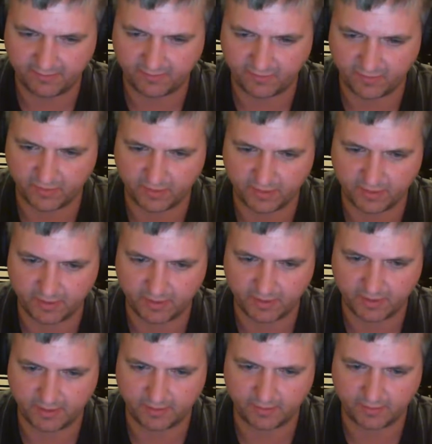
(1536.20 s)
for
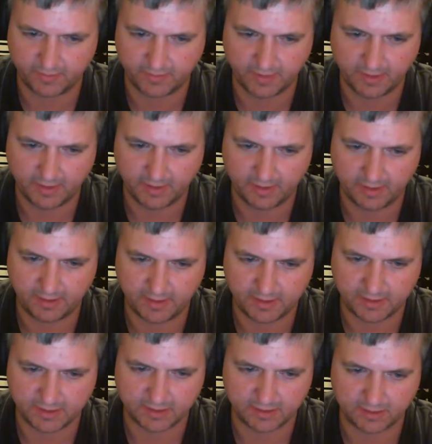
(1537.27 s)

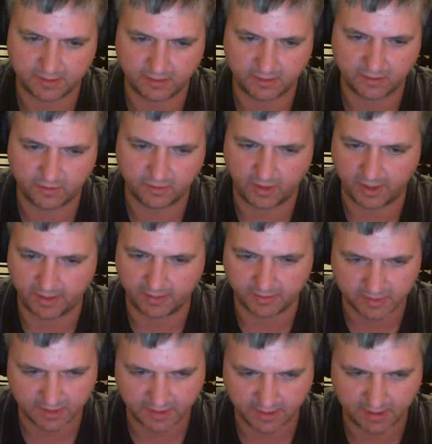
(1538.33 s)
these
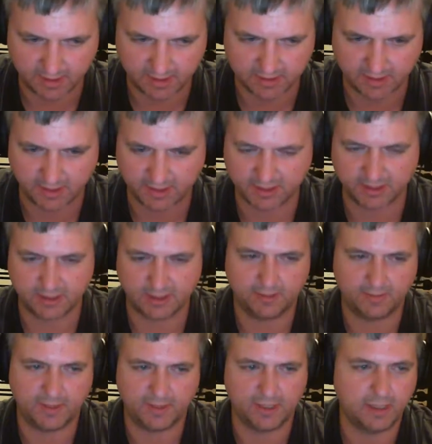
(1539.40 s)
crimes that he has allegedly
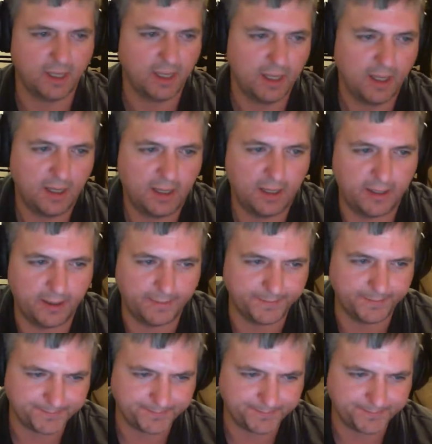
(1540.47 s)
committed. Yeah,